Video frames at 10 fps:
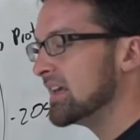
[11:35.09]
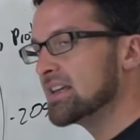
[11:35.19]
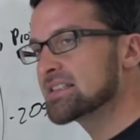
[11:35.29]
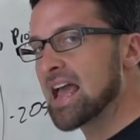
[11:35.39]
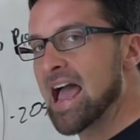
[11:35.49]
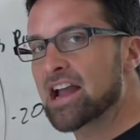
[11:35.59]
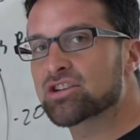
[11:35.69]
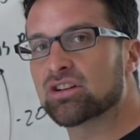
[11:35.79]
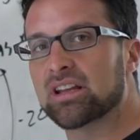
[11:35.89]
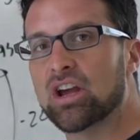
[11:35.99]
is
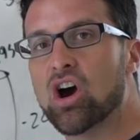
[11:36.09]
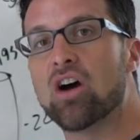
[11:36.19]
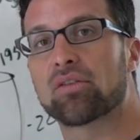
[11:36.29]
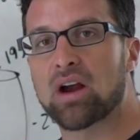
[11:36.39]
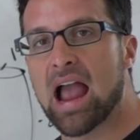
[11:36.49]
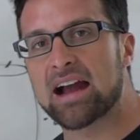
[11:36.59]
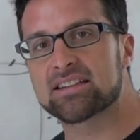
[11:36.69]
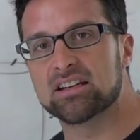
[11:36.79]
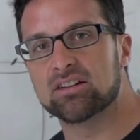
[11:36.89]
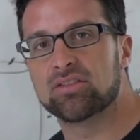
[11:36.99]
actually
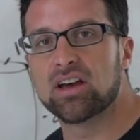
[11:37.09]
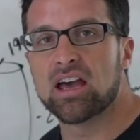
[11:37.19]
overactive